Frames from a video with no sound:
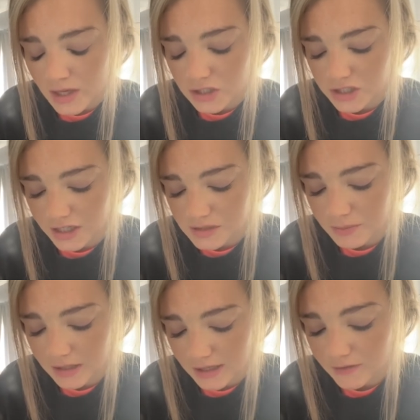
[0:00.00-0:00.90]
Just
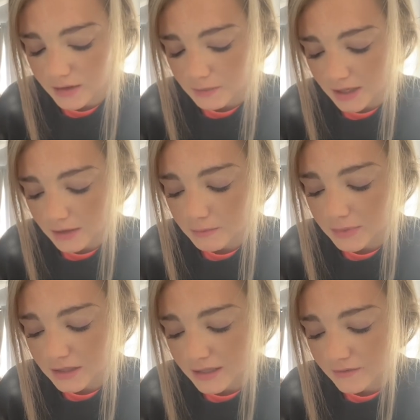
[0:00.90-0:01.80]
believe in me.
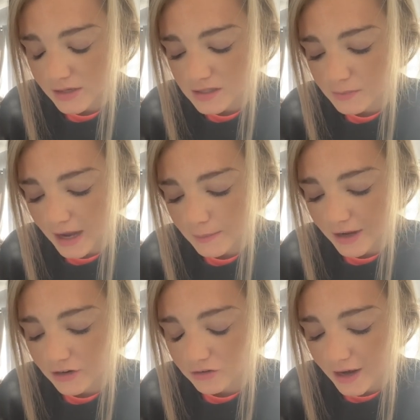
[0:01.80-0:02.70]
Believe it is by my
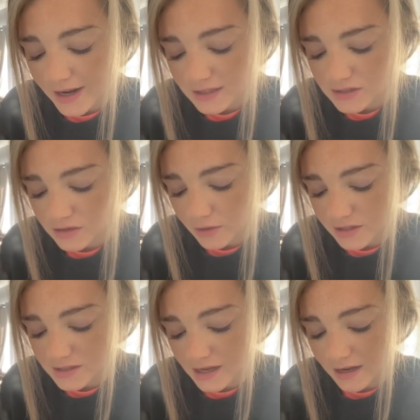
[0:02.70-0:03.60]
grace you are
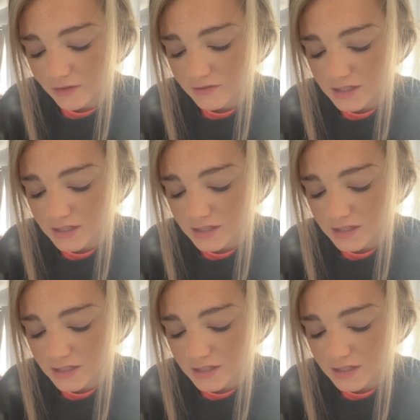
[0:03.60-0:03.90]
saved.